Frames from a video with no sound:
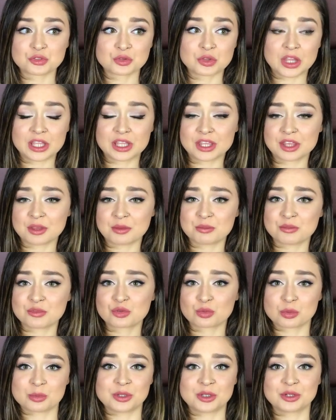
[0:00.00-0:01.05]
like him
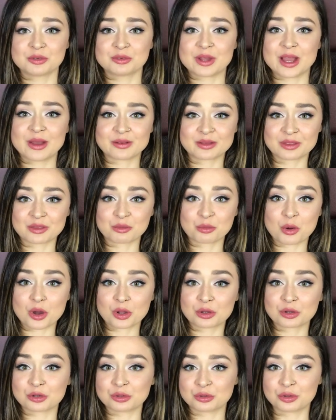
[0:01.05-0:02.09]
swimming around in the
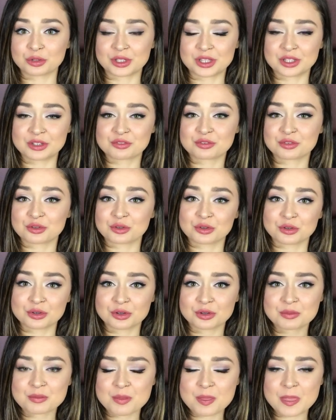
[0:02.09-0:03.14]
water looking
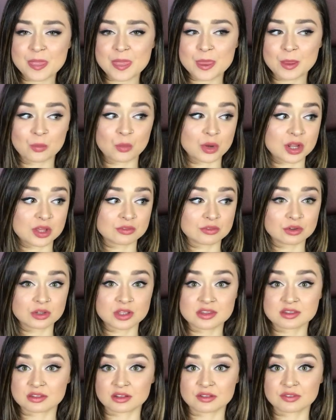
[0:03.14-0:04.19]
for whatever
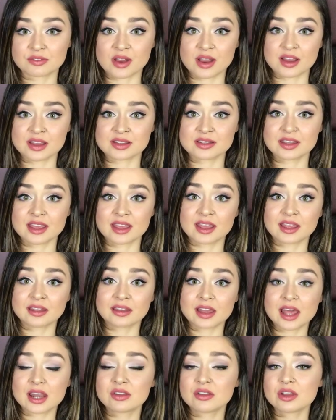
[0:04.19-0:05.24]
he's gonna find,
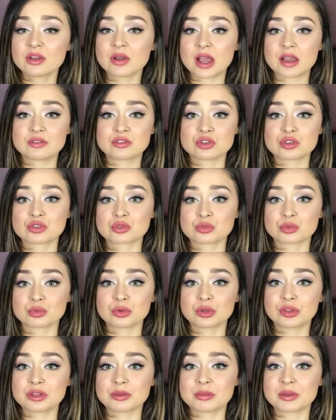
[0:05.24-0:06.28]
and I don't know, I've just
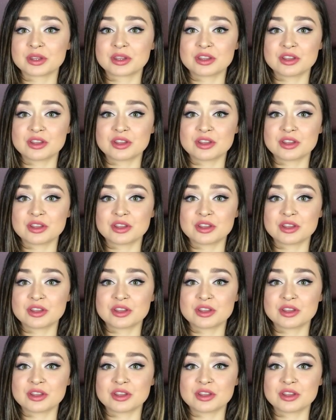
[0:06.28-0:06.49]
really been